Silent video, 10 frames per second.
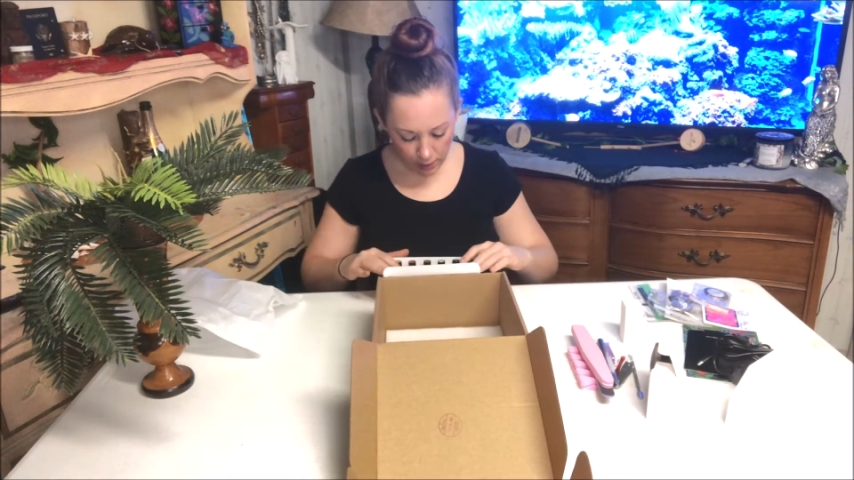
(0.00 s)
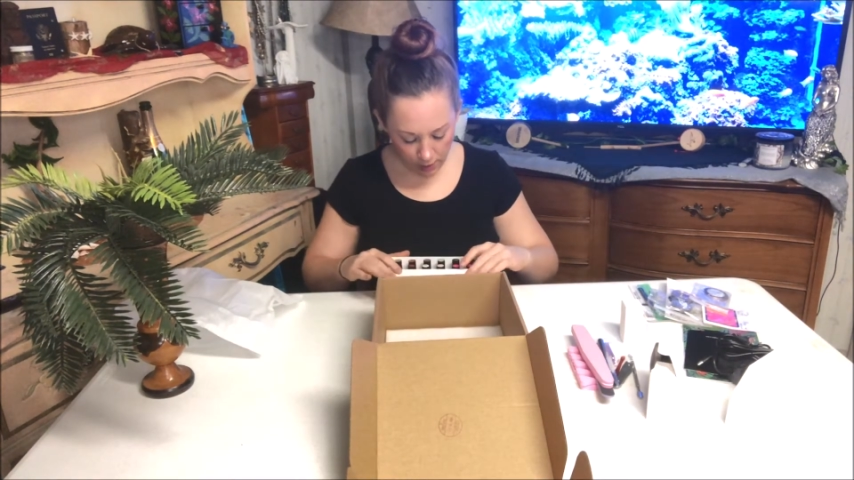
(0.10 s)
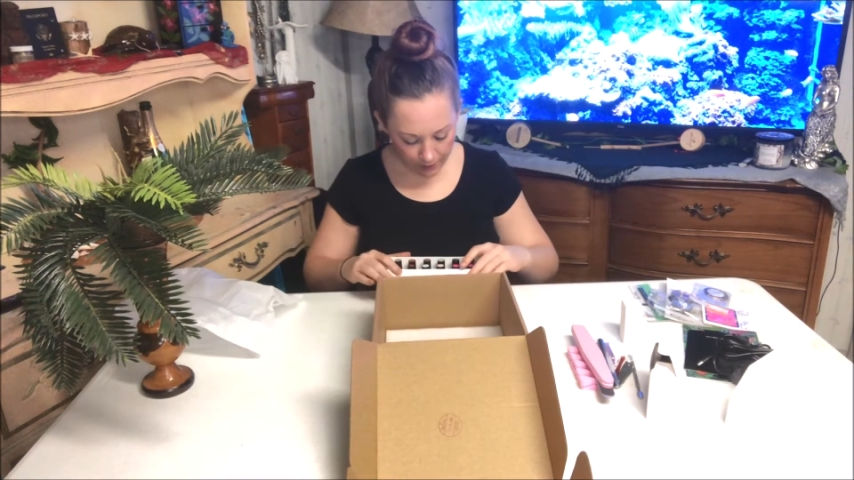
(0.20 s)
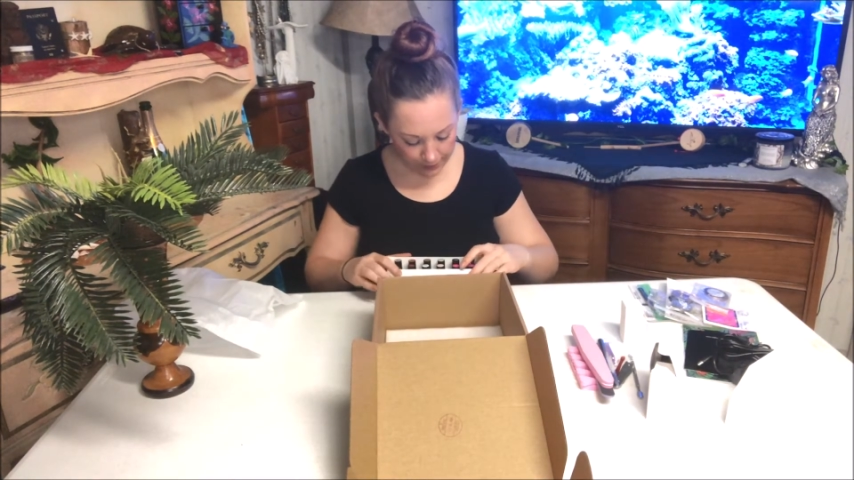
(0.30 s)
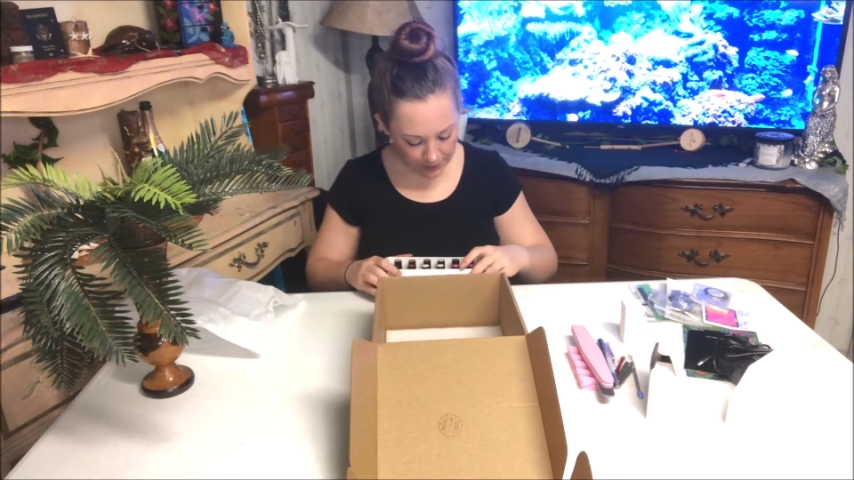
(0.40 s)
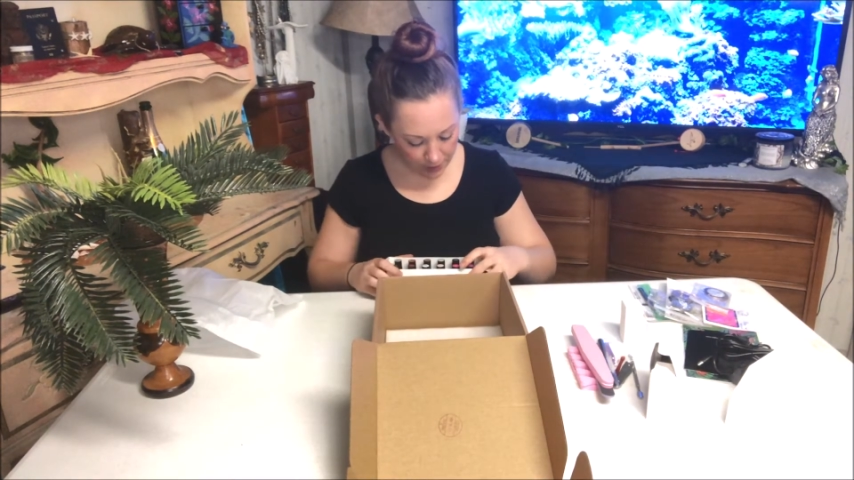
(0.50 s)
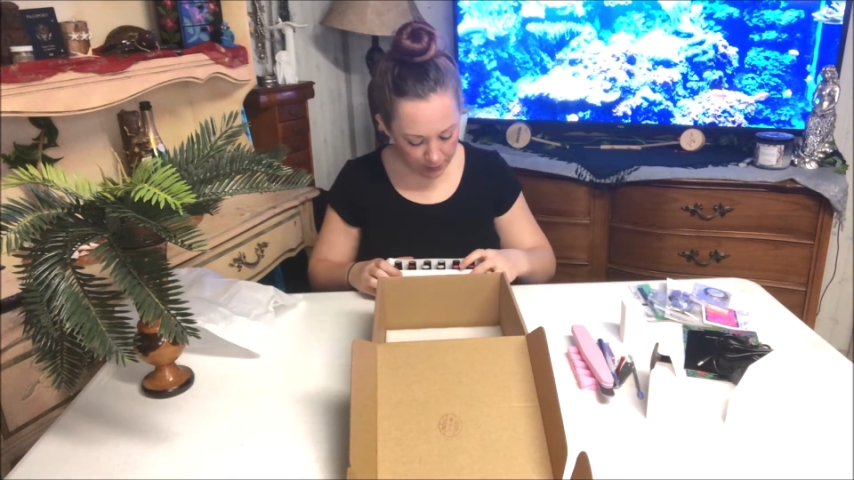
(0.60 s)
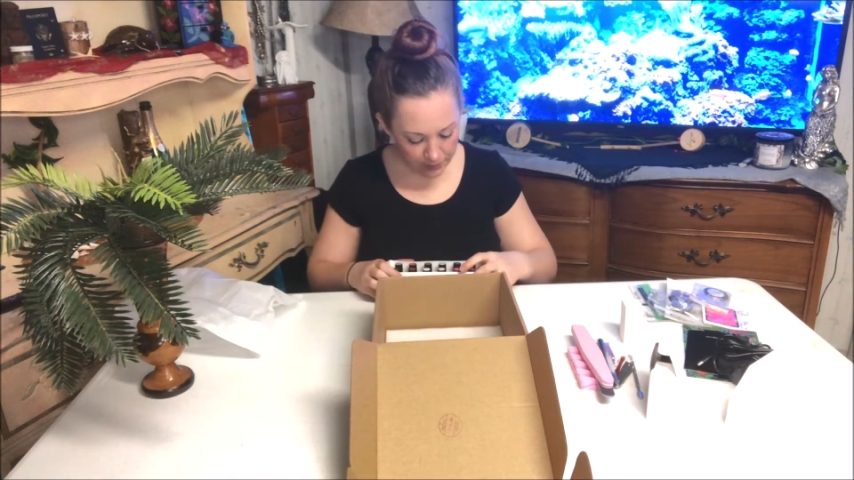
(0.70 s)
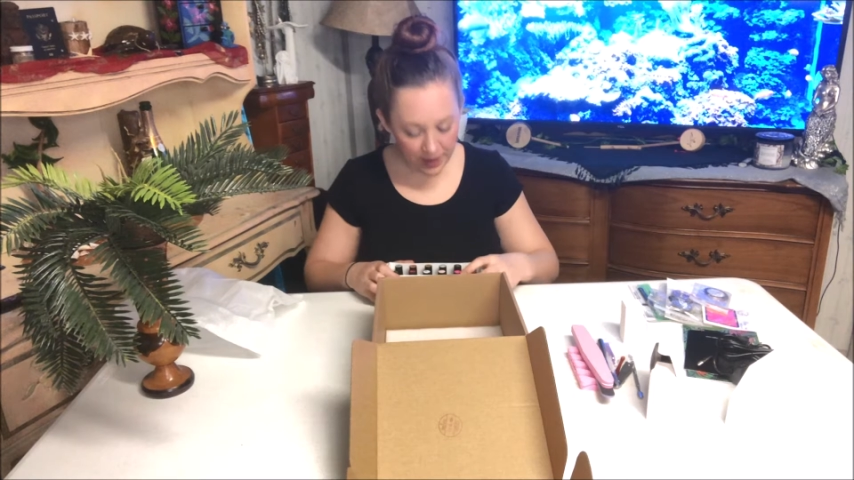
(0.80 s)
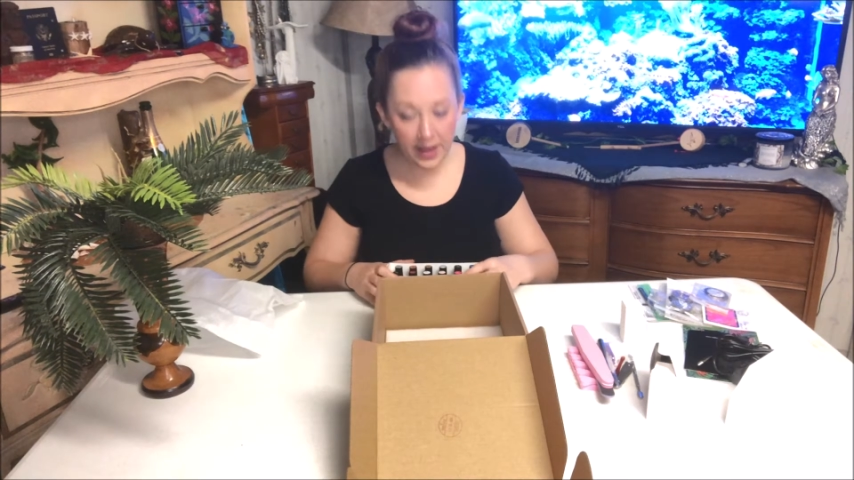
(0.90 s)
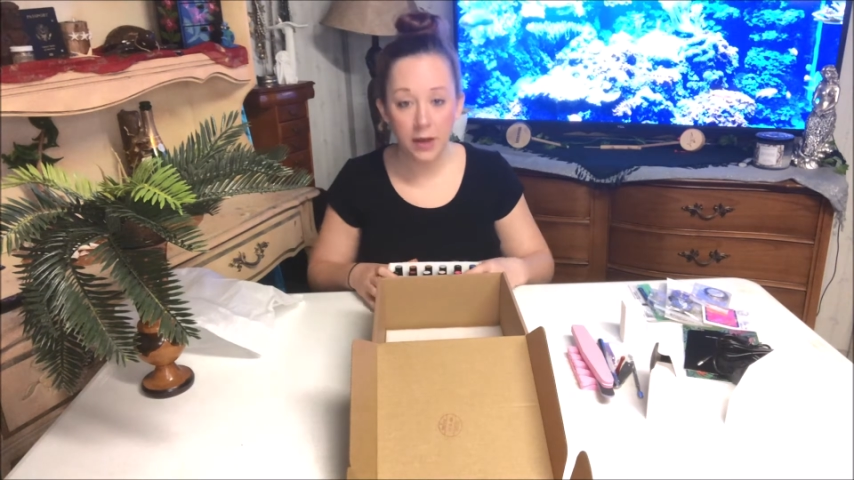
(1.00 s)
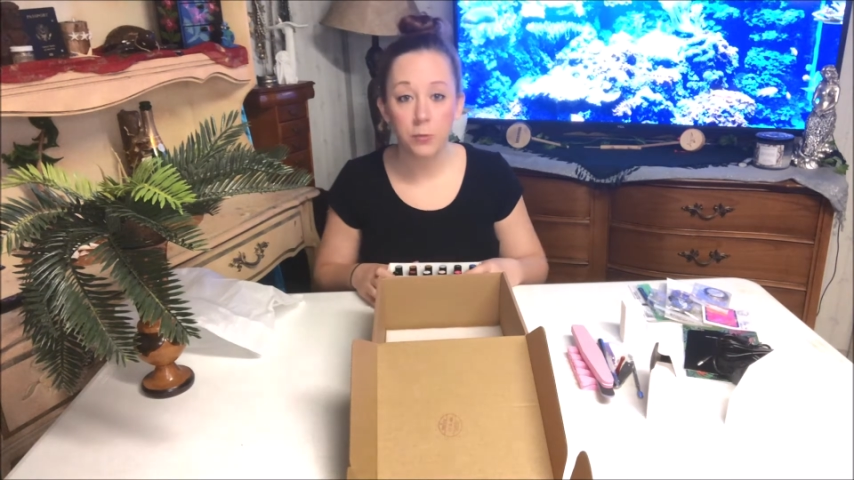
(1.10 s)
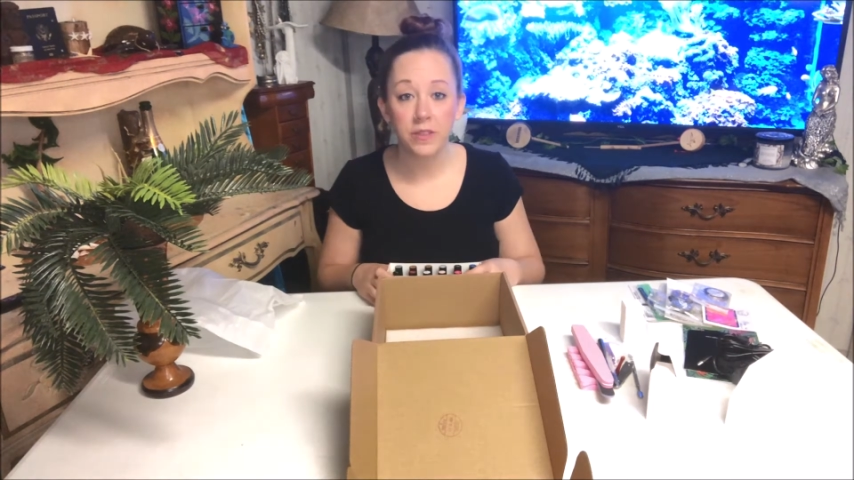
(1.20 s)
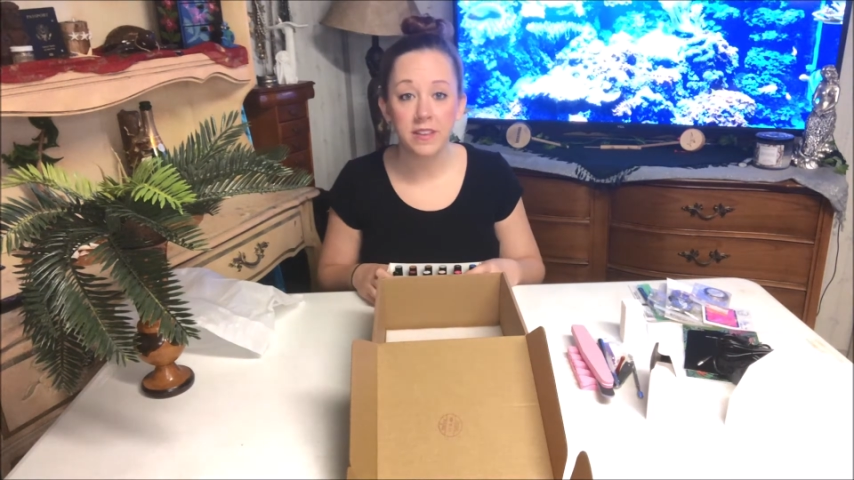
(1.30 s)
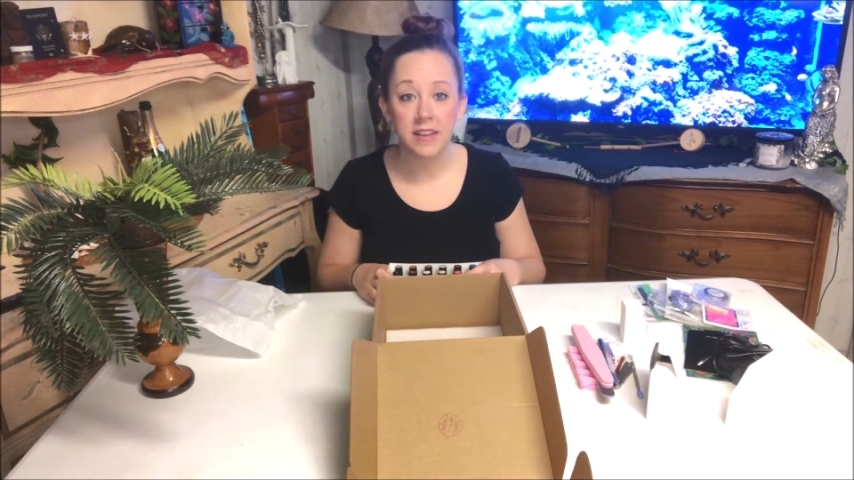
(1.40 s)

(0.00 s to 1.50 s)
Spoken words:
off the top of my head what the